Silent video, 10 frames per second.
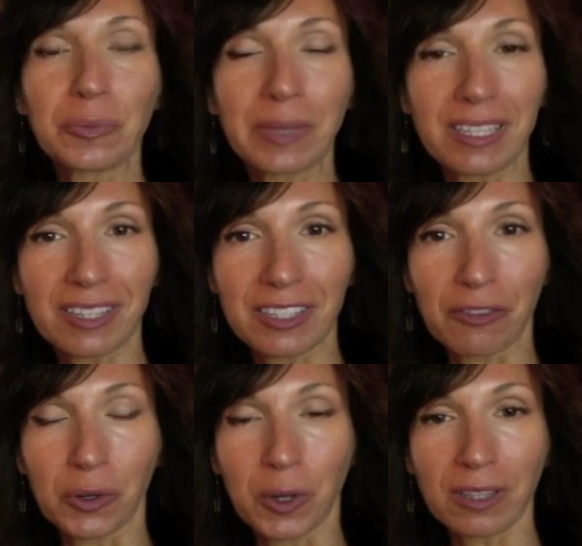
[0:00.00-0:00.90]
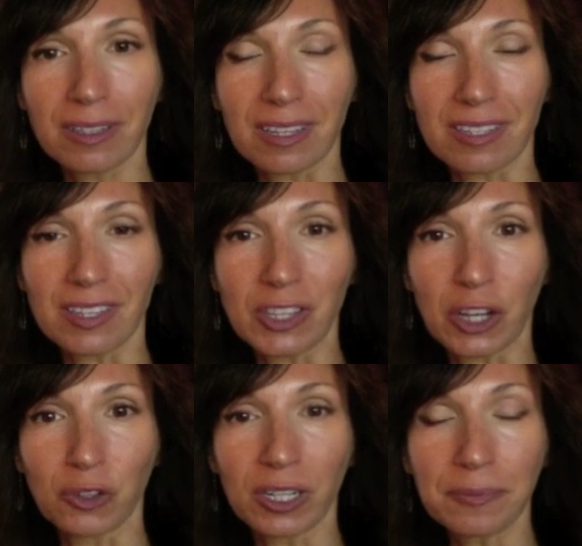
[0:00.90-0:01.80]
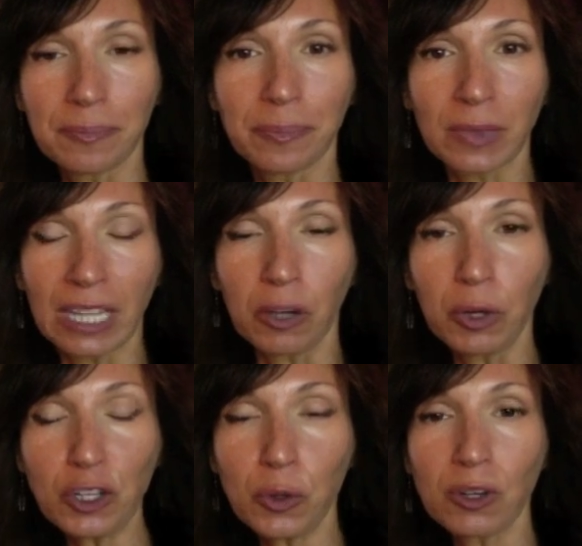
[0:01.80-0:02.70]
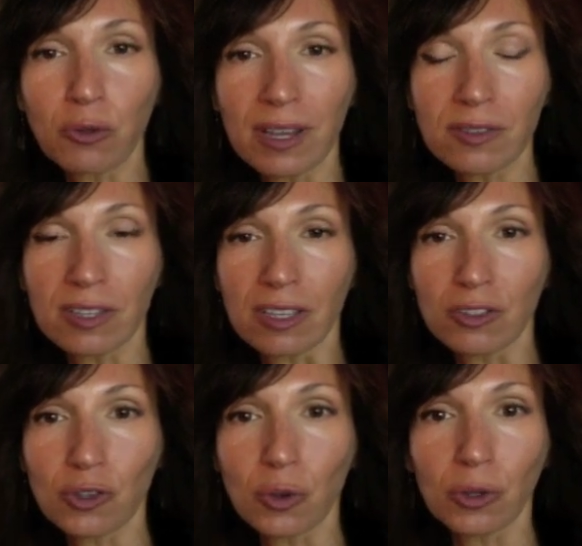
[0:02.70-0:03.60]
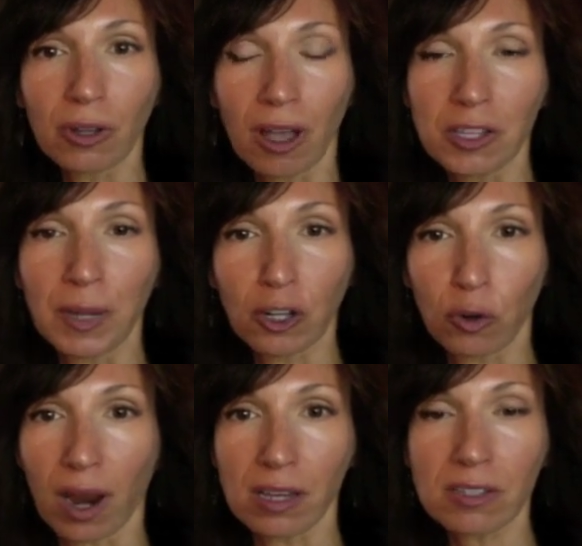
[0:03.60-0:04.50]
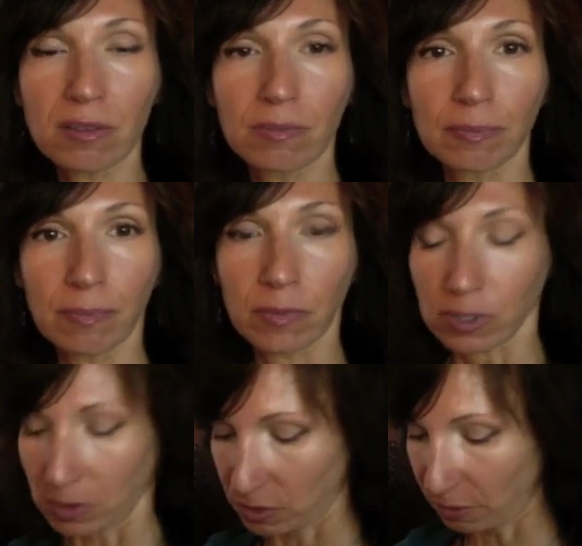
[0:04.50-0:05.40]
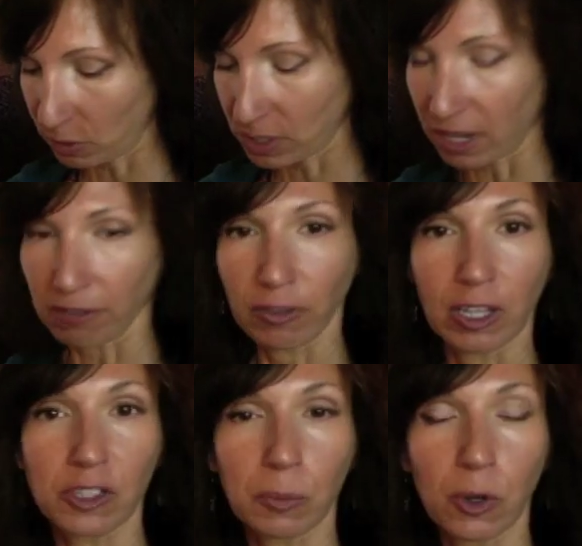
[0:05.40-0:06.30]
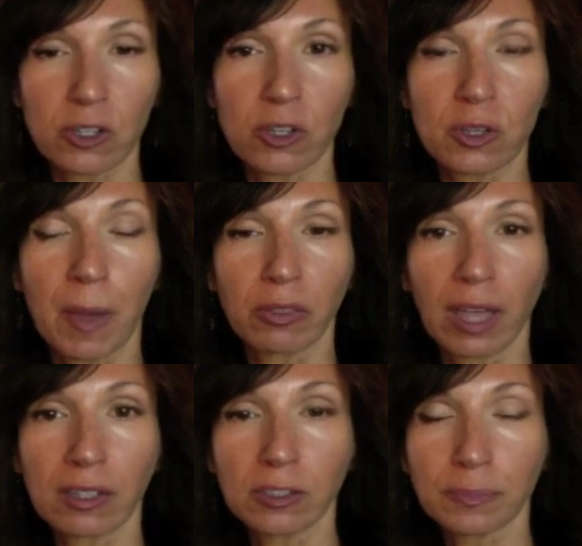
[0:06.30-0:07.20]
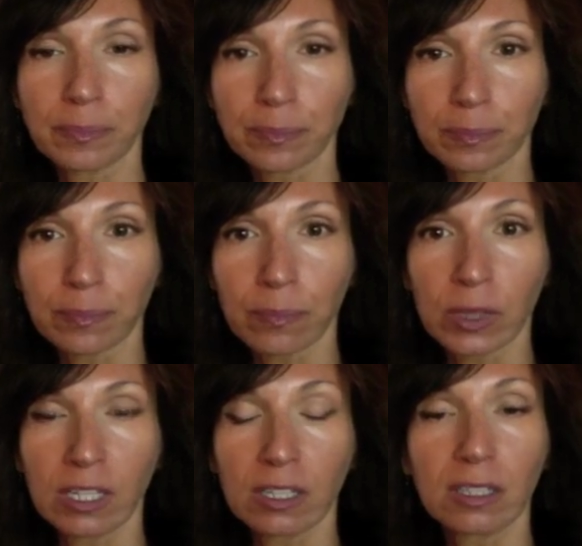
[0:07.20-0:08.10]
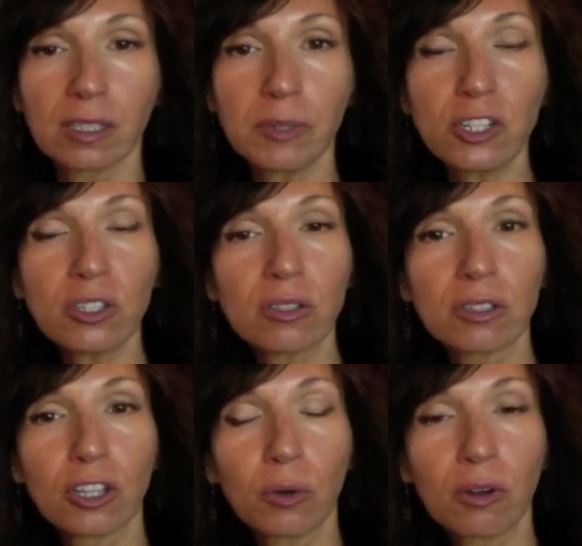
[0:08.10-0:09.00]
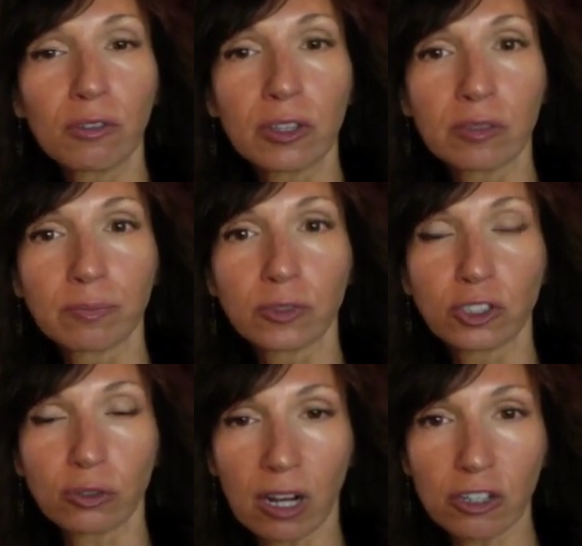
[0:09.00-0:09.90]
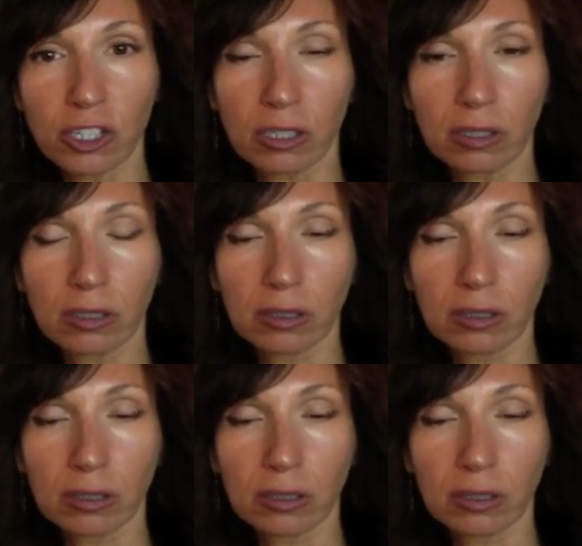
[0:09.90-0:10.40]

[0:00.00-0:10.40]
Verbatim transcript: Blessings, everyone. This is Sandra. I wanted to address the solar cosmic Christ, since folks have uh, some questions about that. Let me just go over the structure